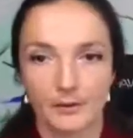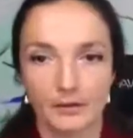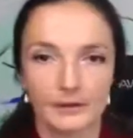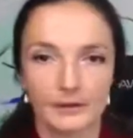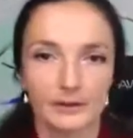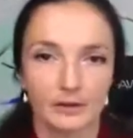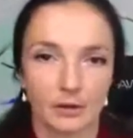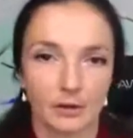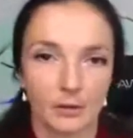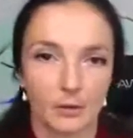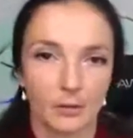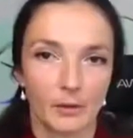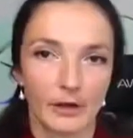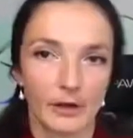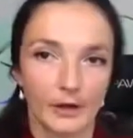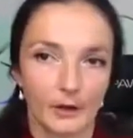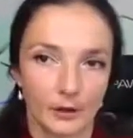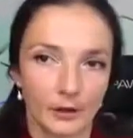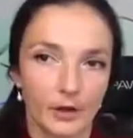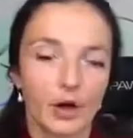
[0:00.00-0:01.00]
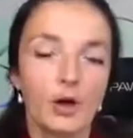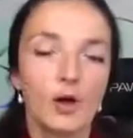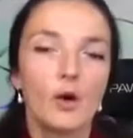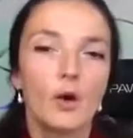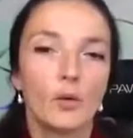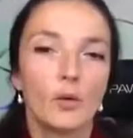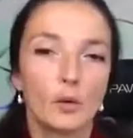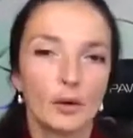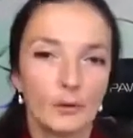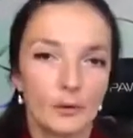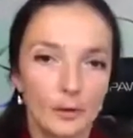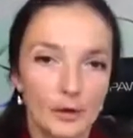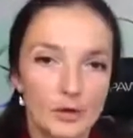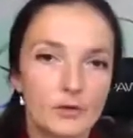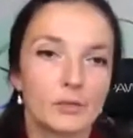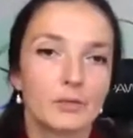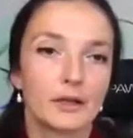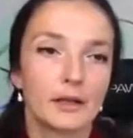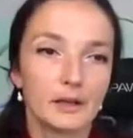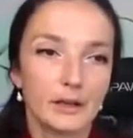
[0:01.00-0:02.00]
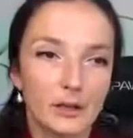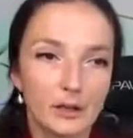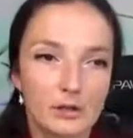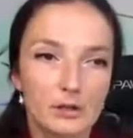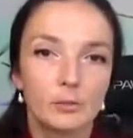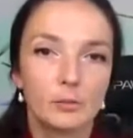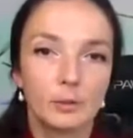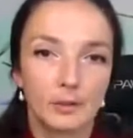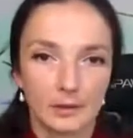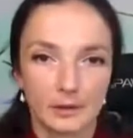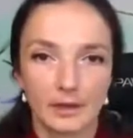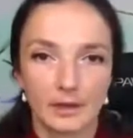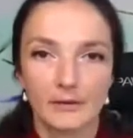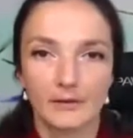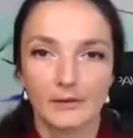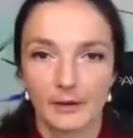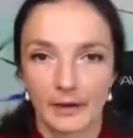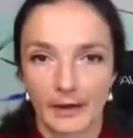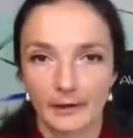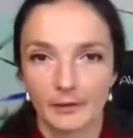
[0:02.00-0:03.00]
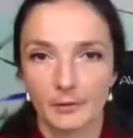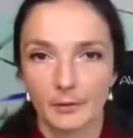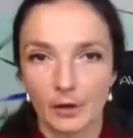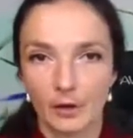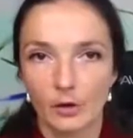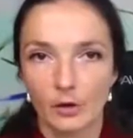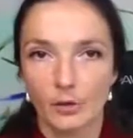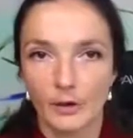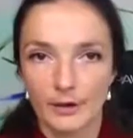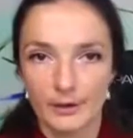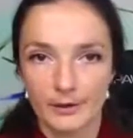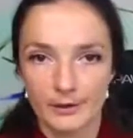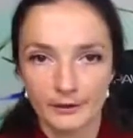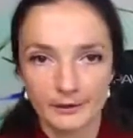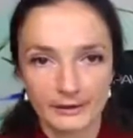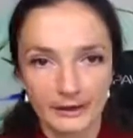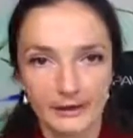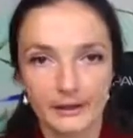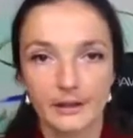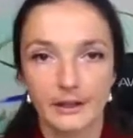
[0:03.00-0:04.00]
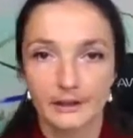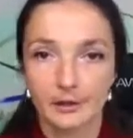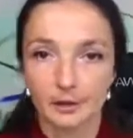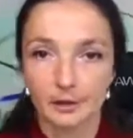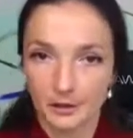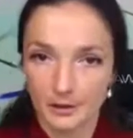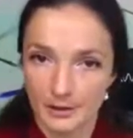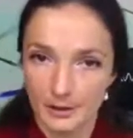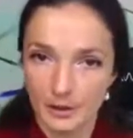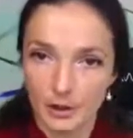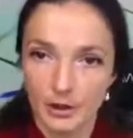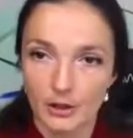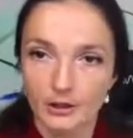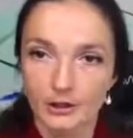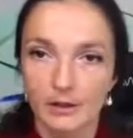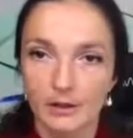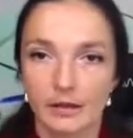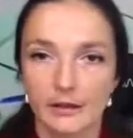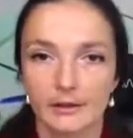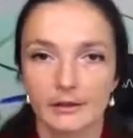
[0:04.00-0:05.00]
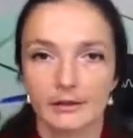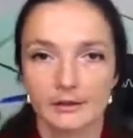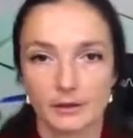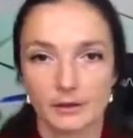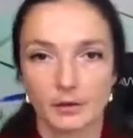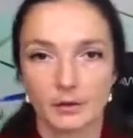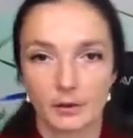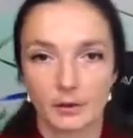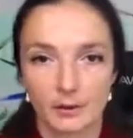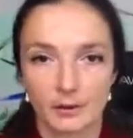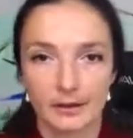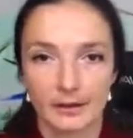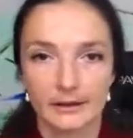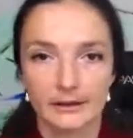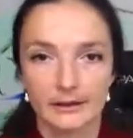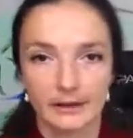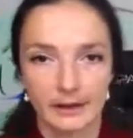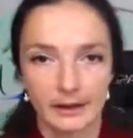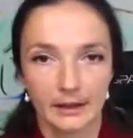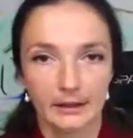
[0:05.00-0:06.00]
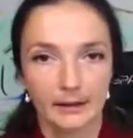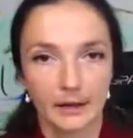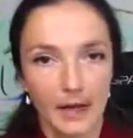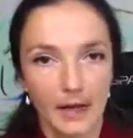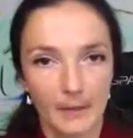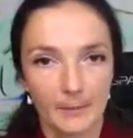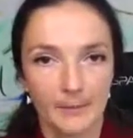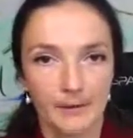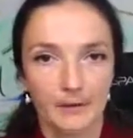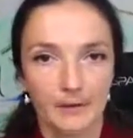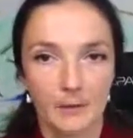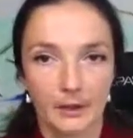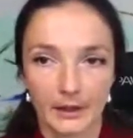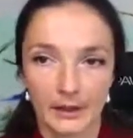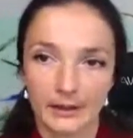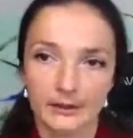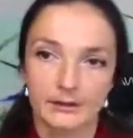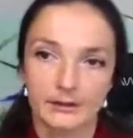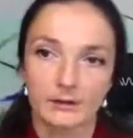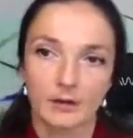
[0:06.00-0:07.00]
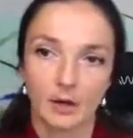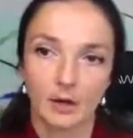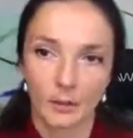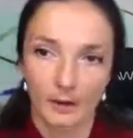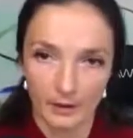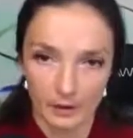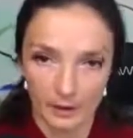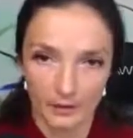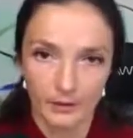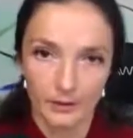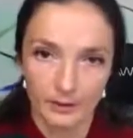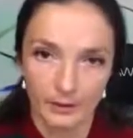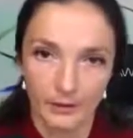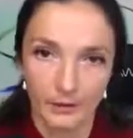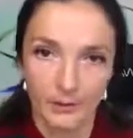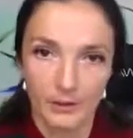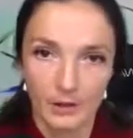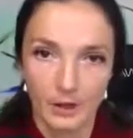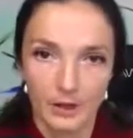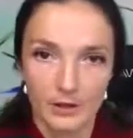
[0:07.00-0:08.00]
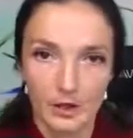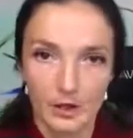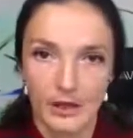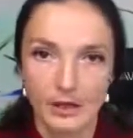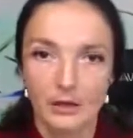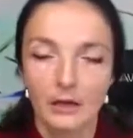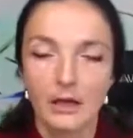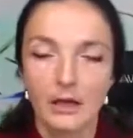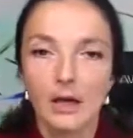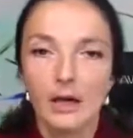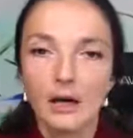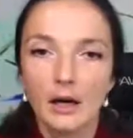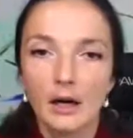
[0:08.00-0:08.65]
And so we are we, we really do believe that we are going to see that transition in securities and capital markets going onto the blockchain.